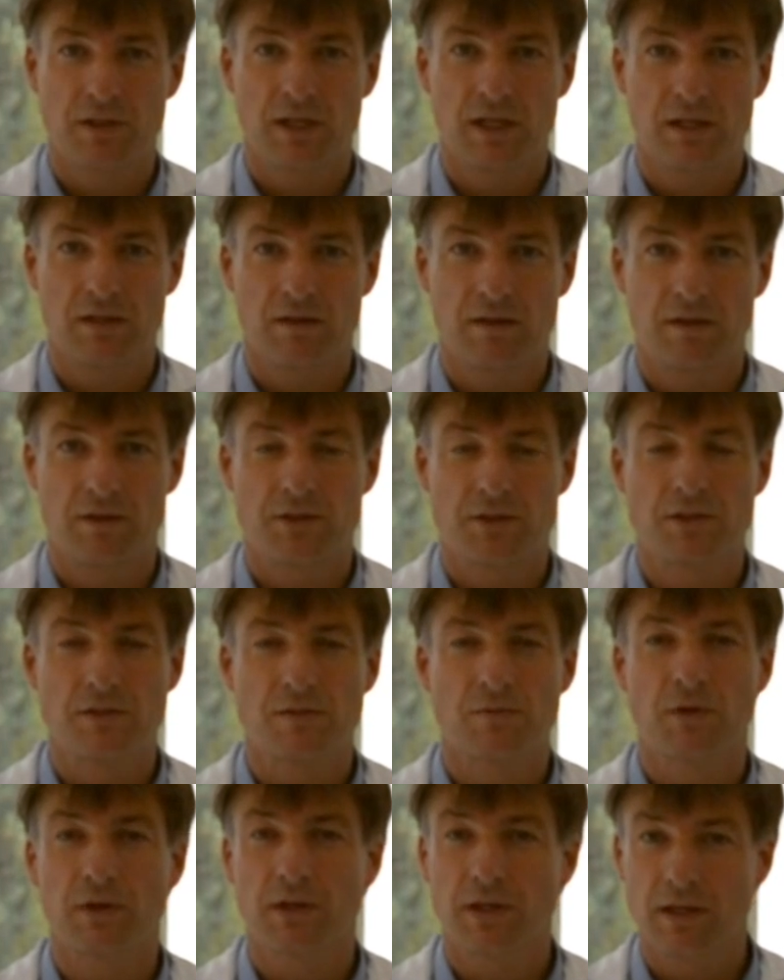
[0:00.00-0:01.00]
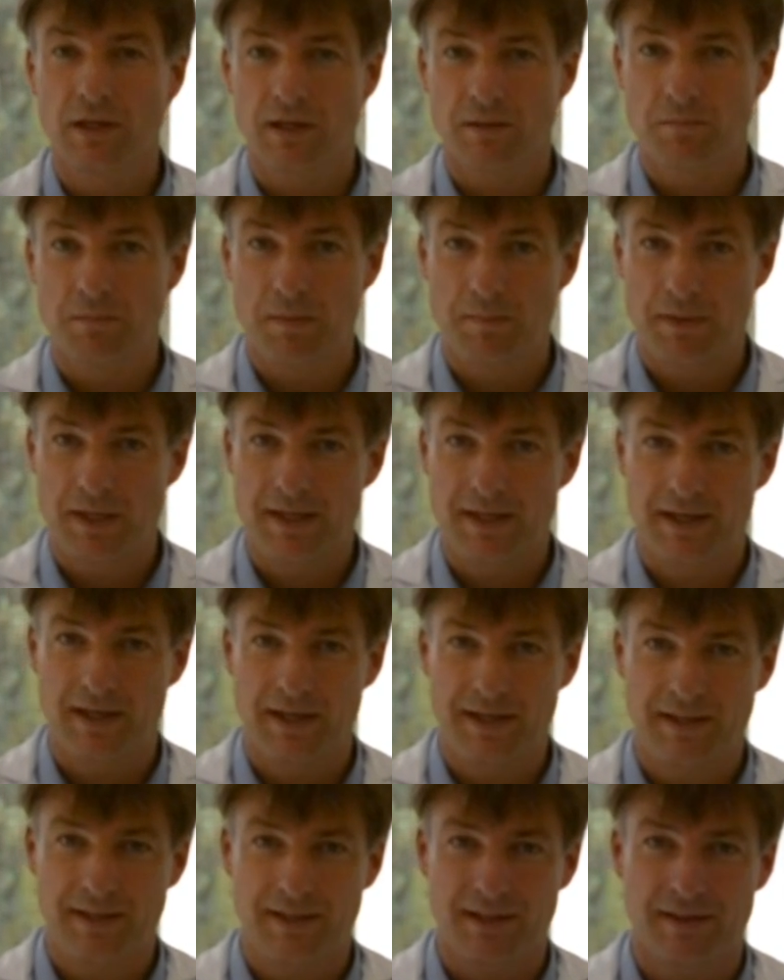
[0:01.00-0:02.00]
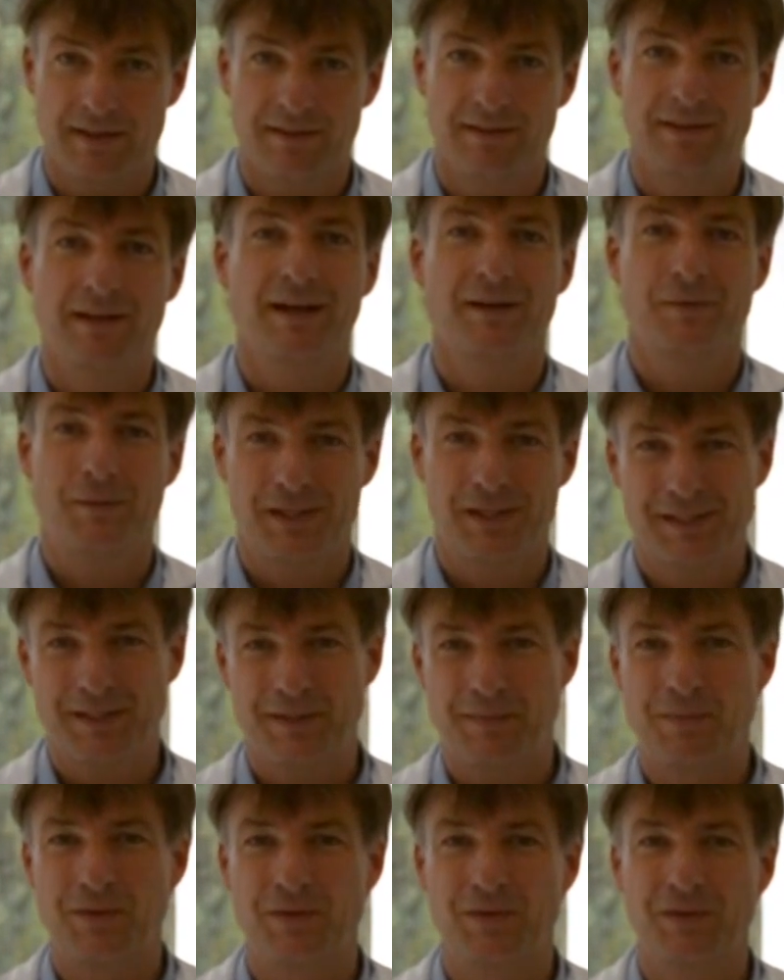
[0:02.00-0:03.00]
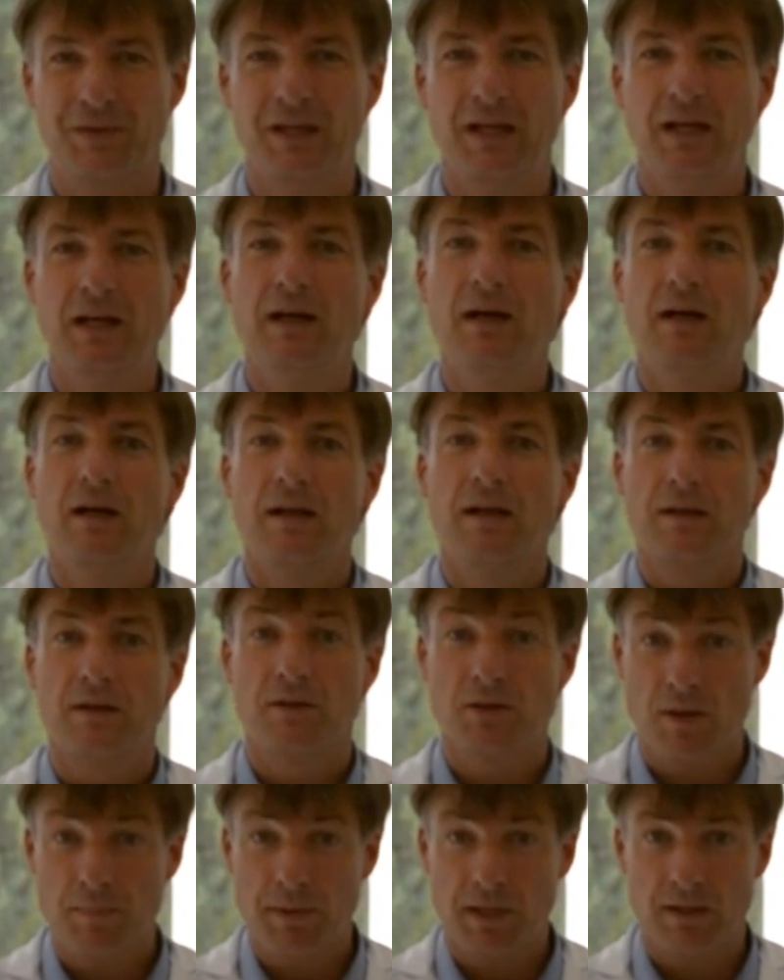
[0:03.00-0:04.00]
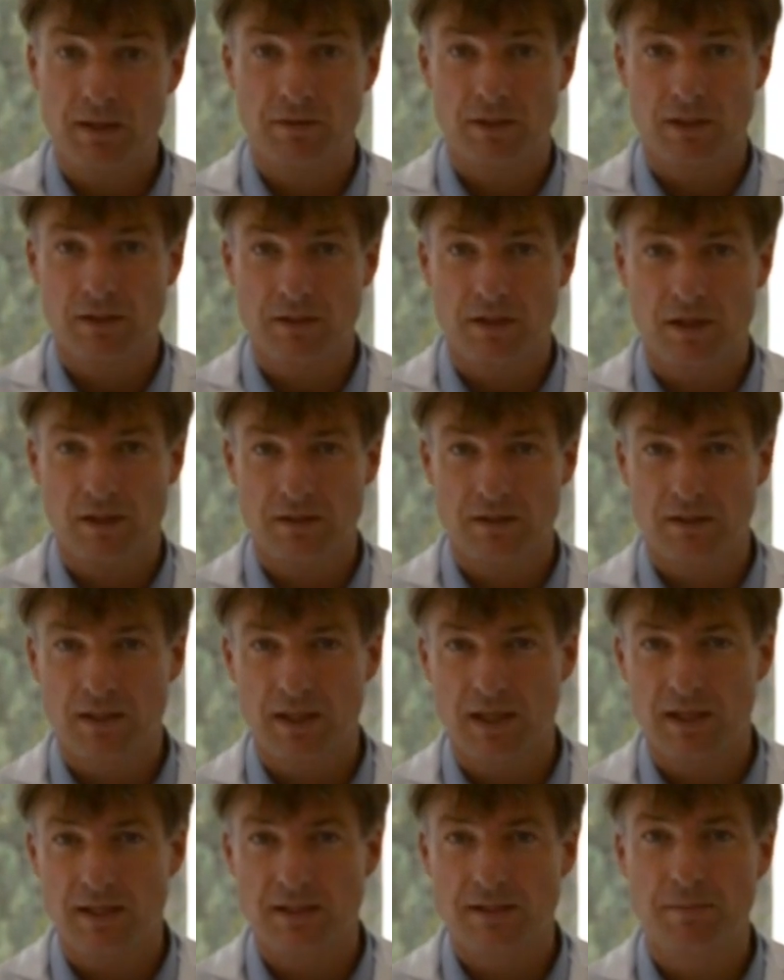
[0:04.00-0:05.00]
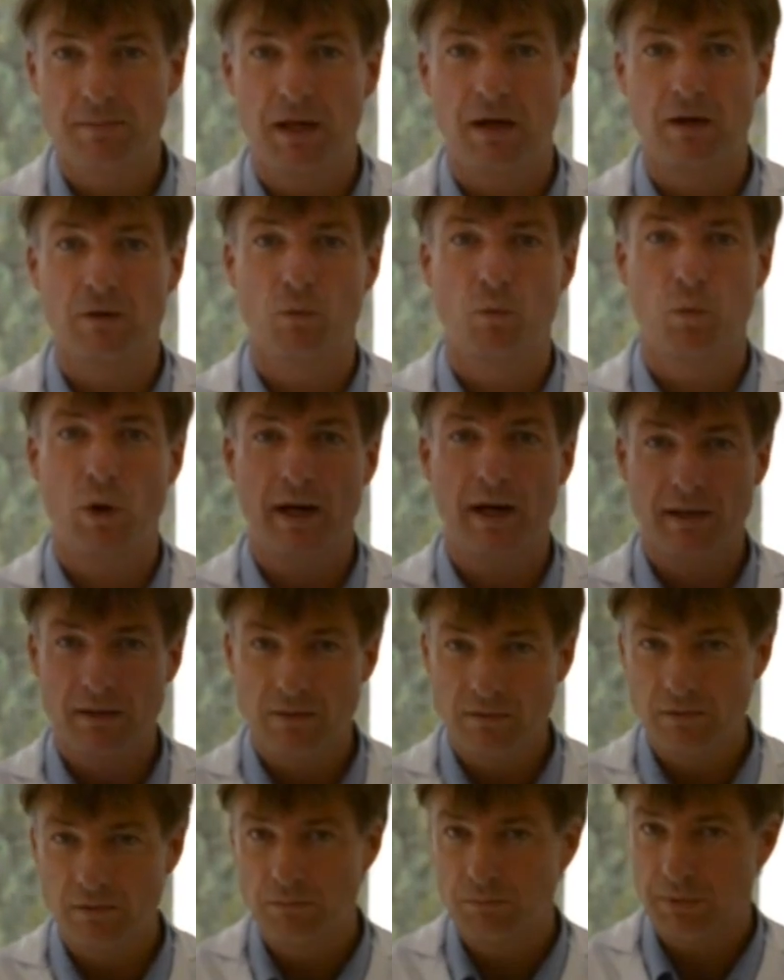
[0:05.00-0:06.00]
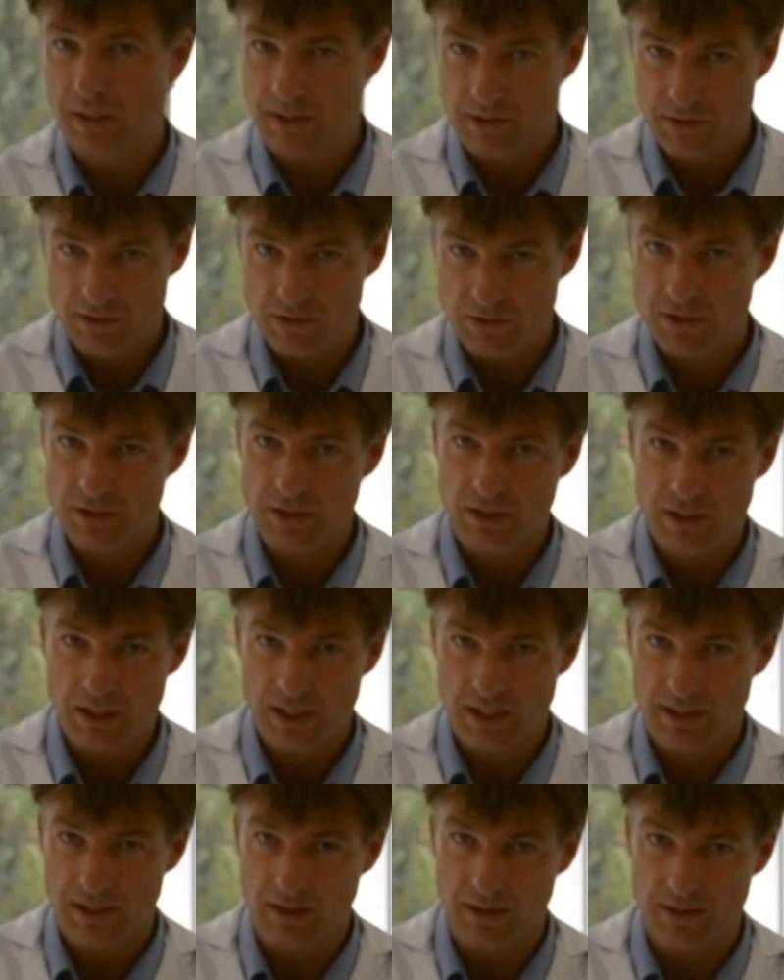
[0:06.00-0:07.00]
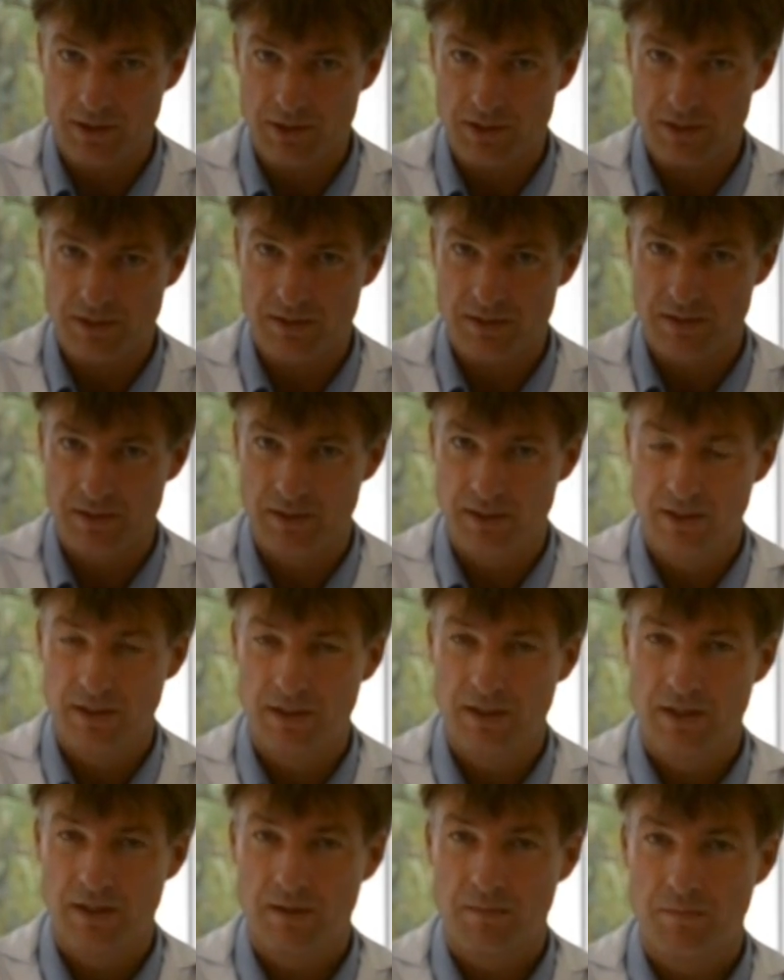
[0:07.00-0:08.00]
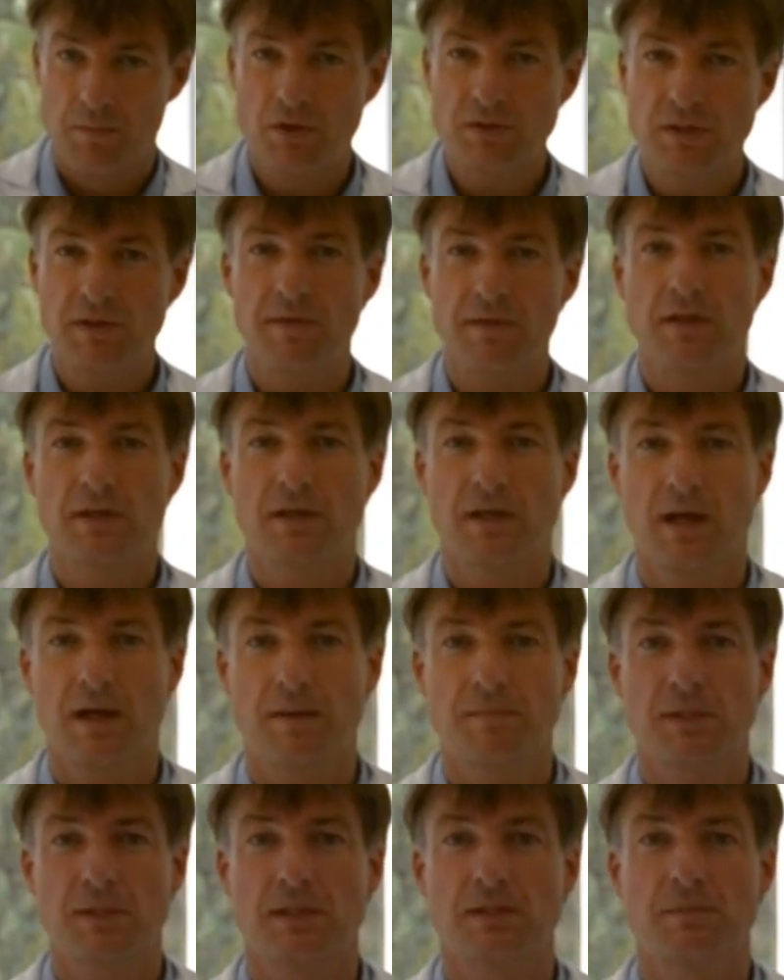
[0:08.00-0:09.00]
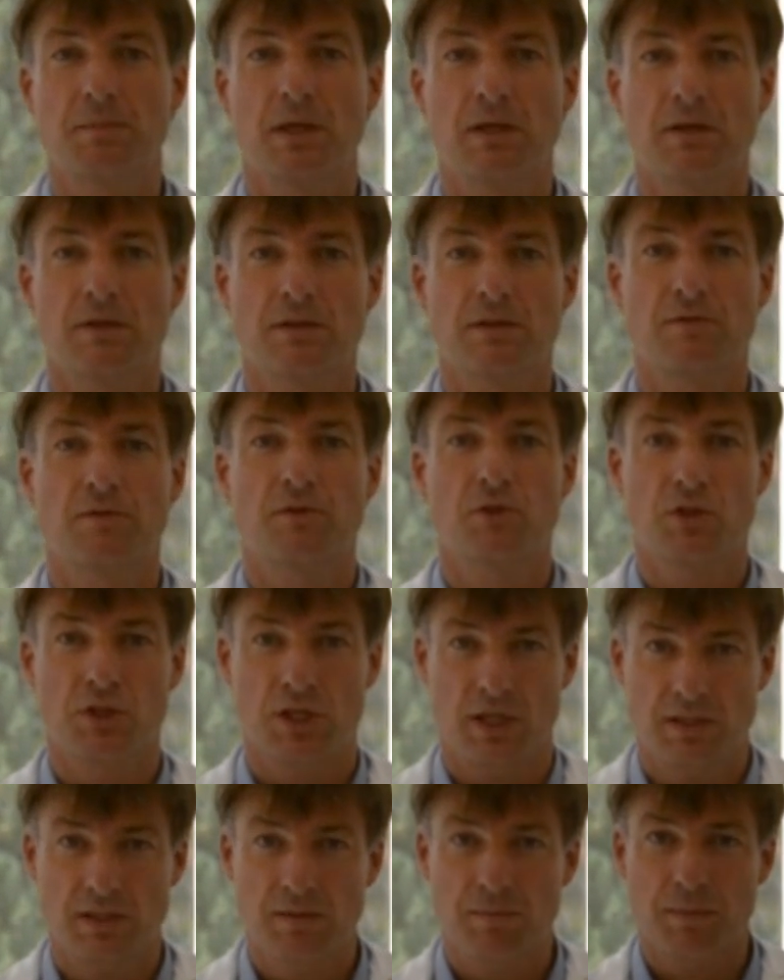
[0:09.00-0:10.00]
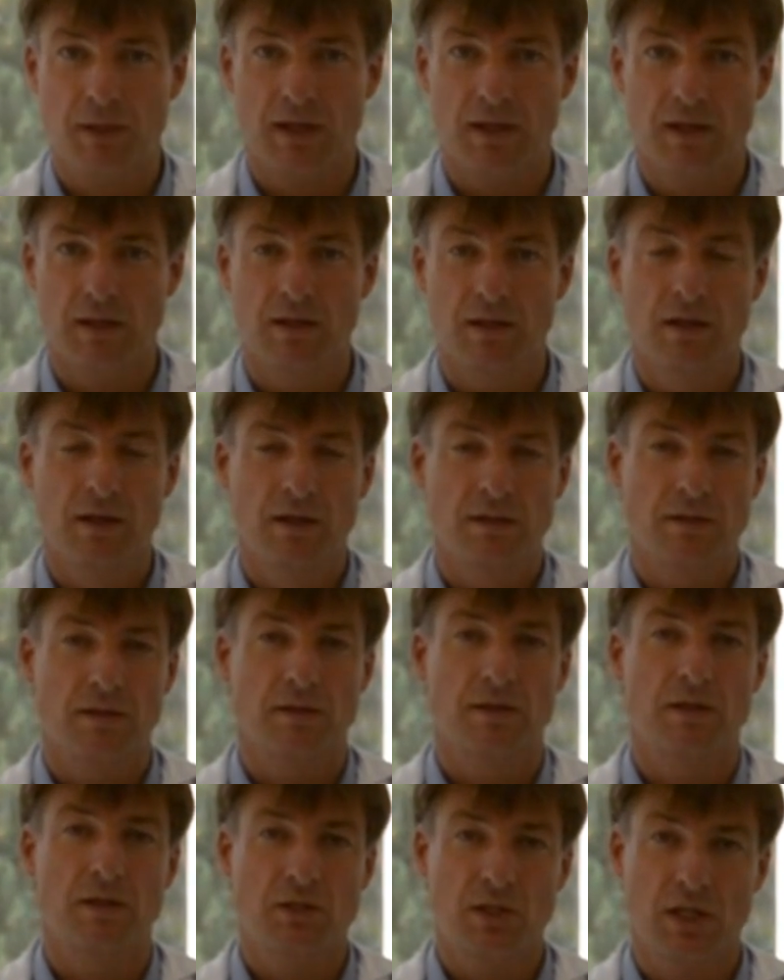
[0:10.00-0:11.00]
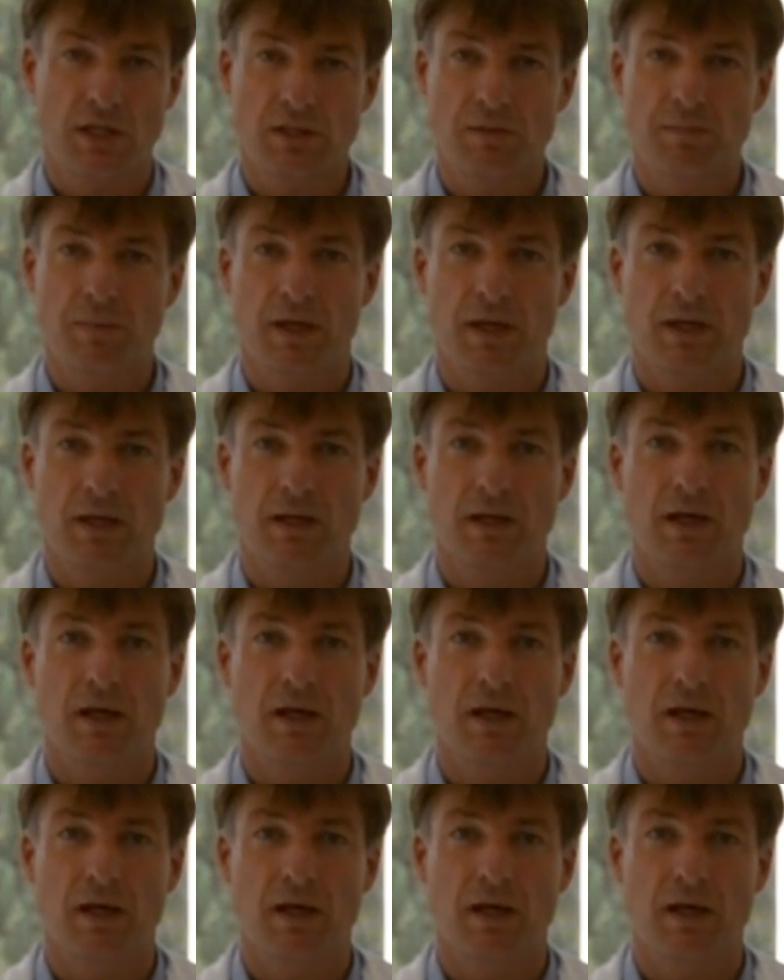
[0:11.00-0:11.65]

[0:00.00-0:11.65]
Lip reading: cardiologist working at Marbella High Care. I welcome you. The topic I want to talk today is about why do patients see a cardiologist? Most of the times it's because of chest pain. So the chest pain